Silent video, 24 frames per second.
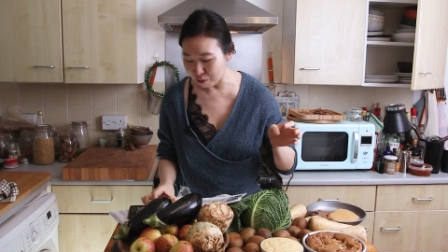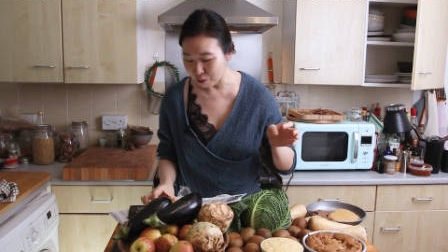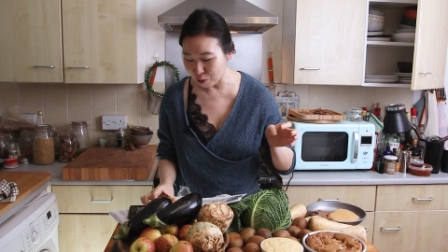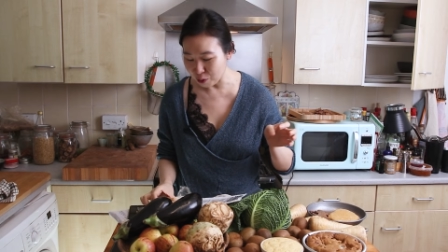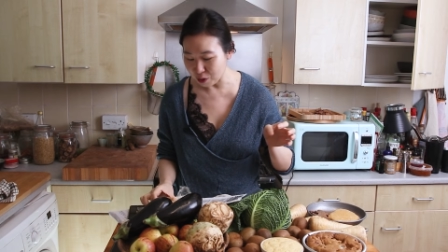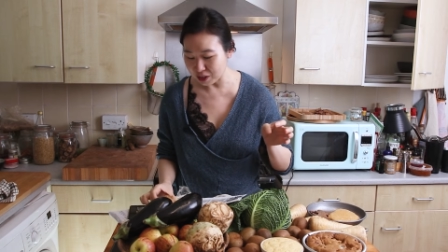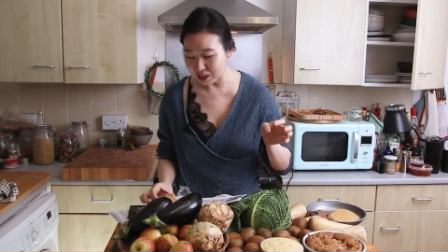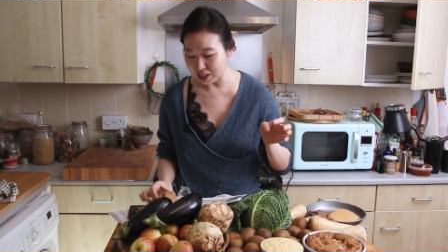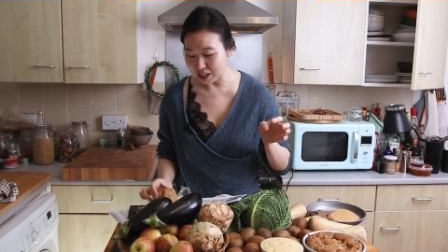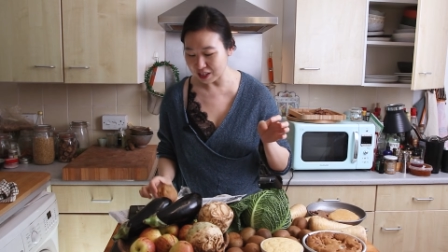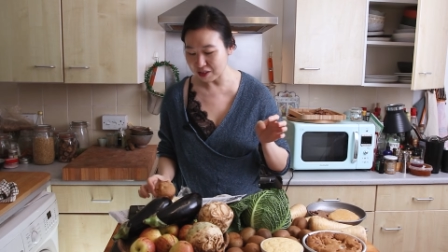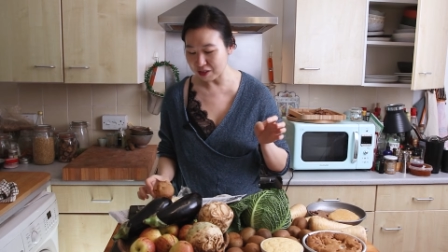
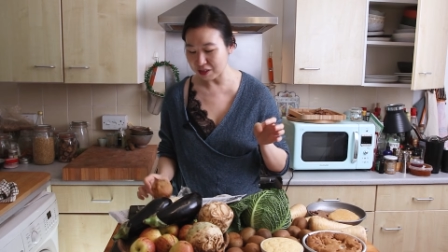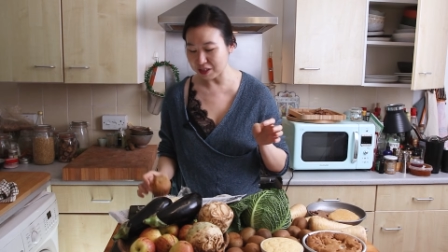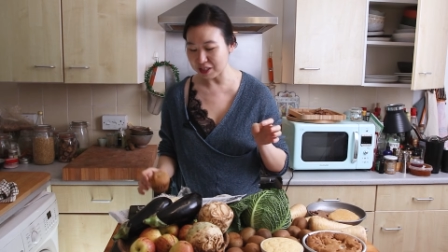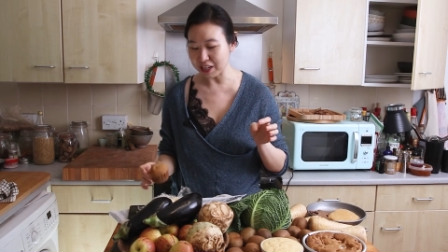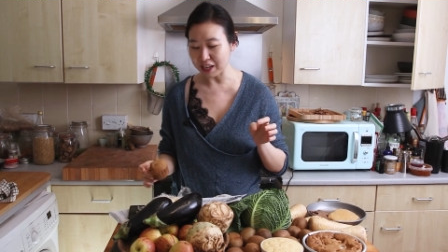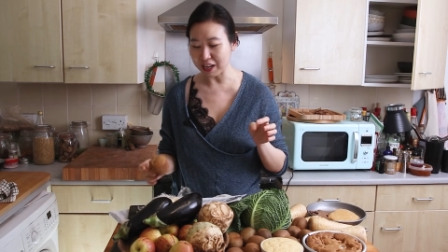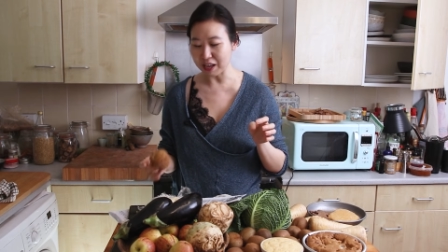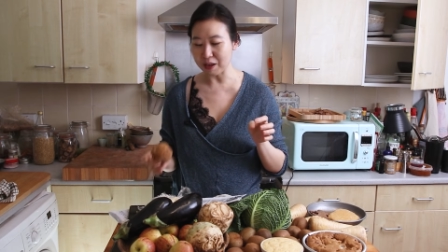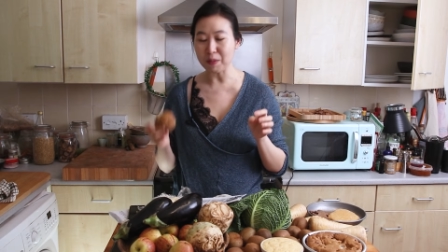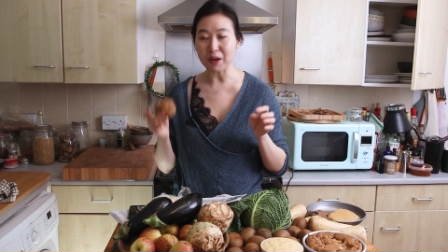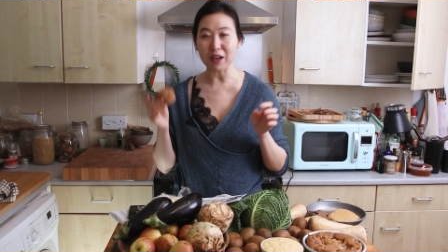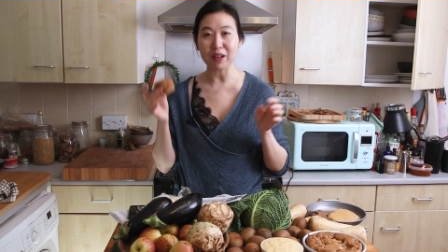for dinner
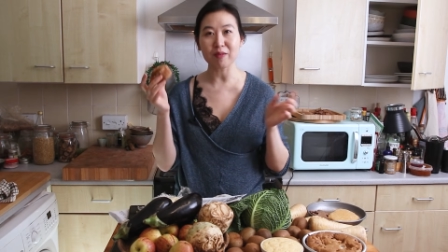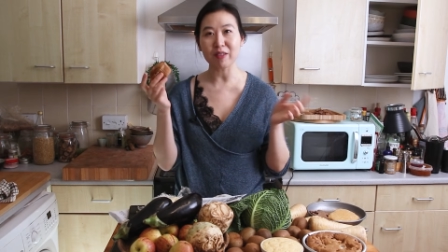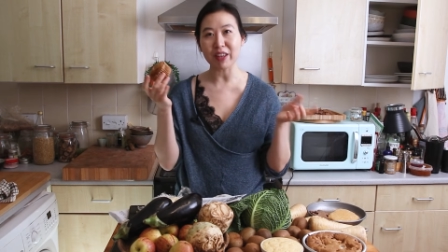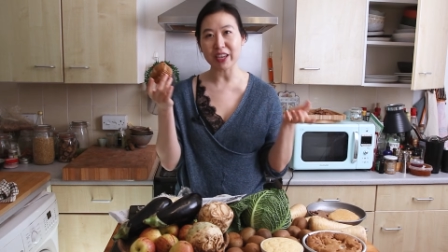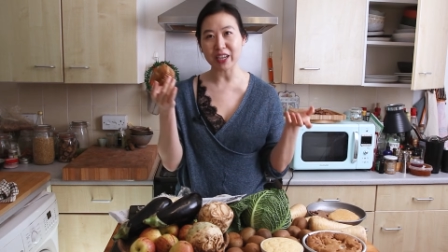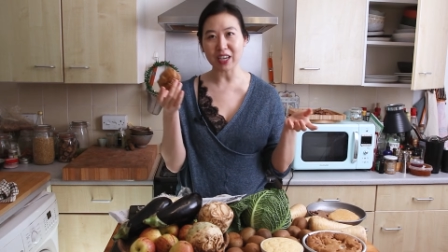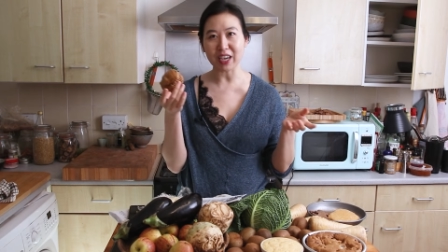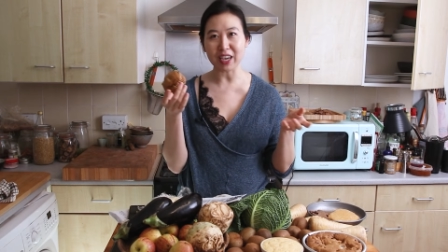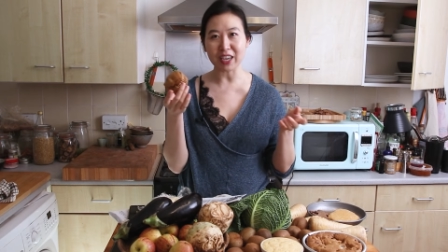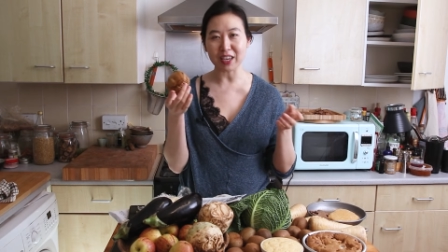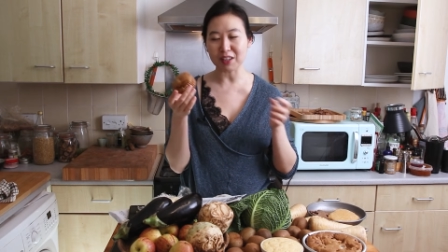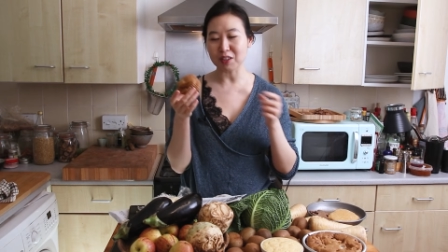today, but
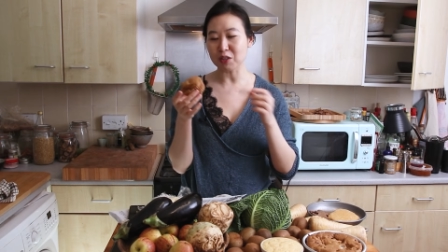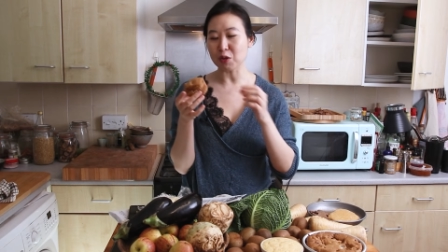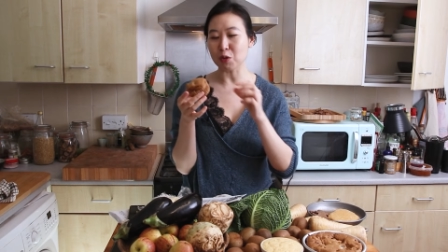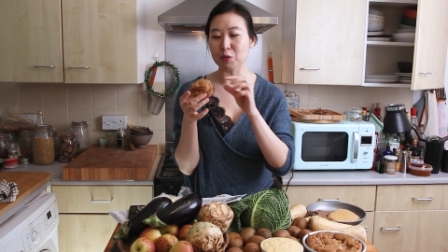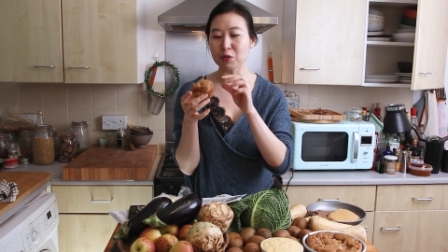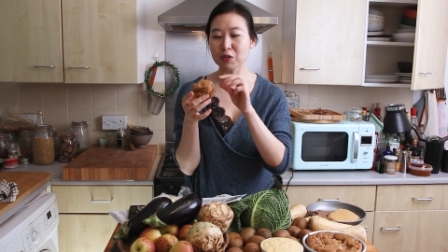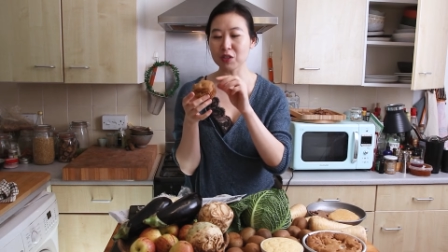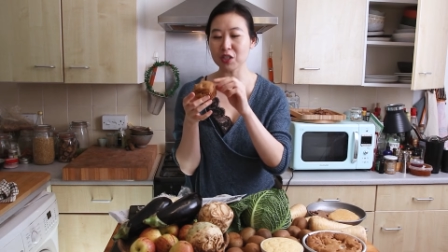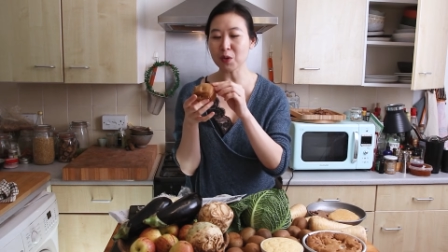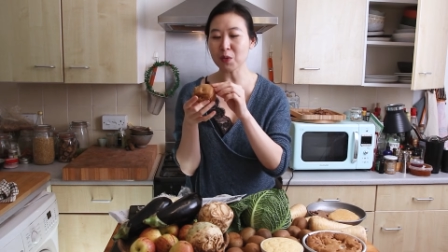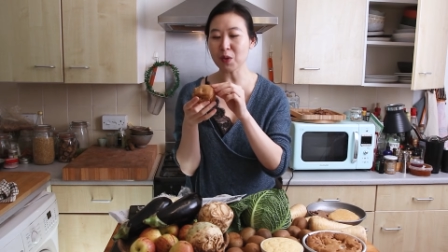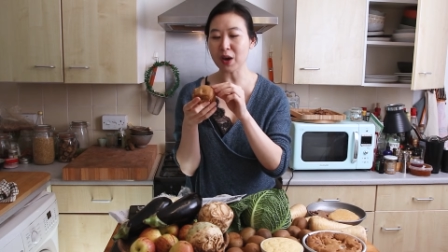like I had
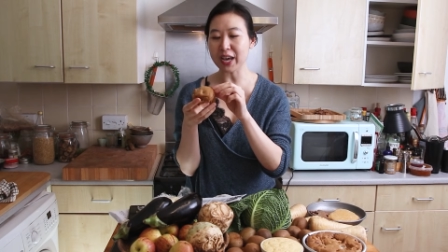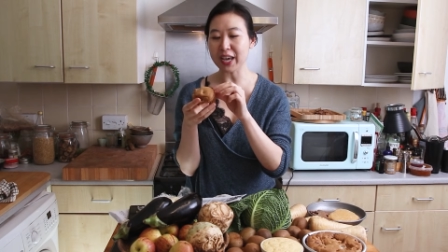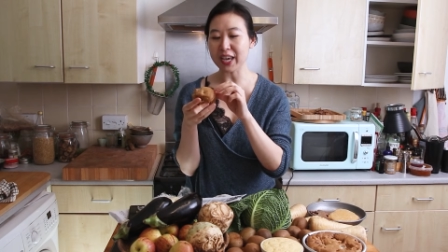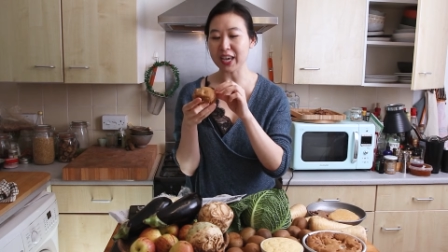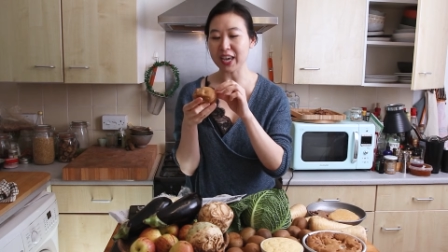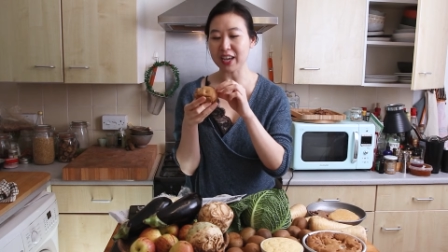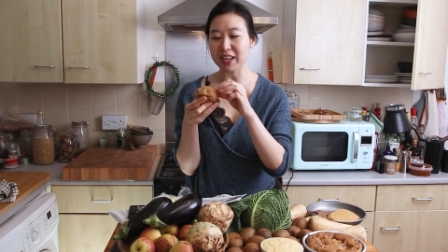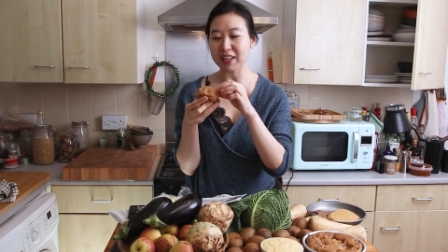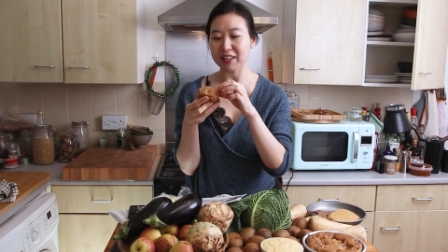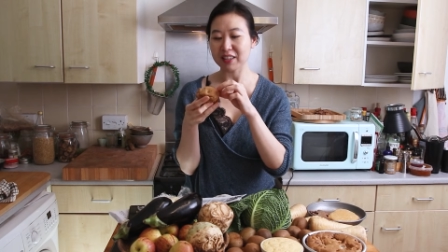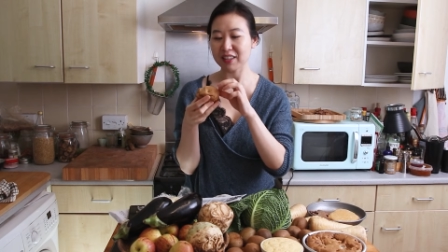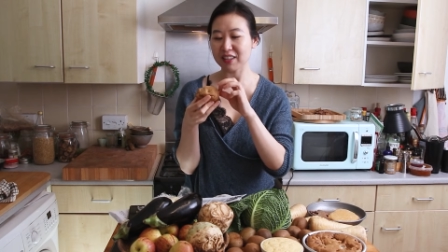told you, I
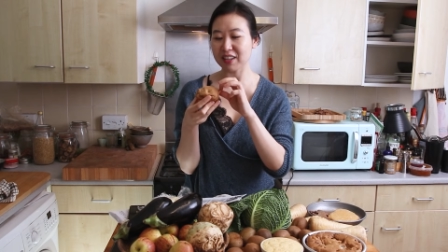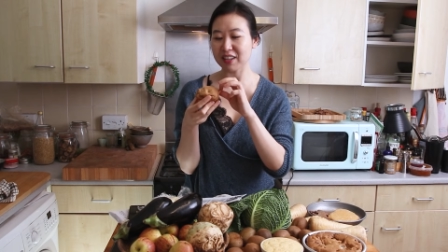had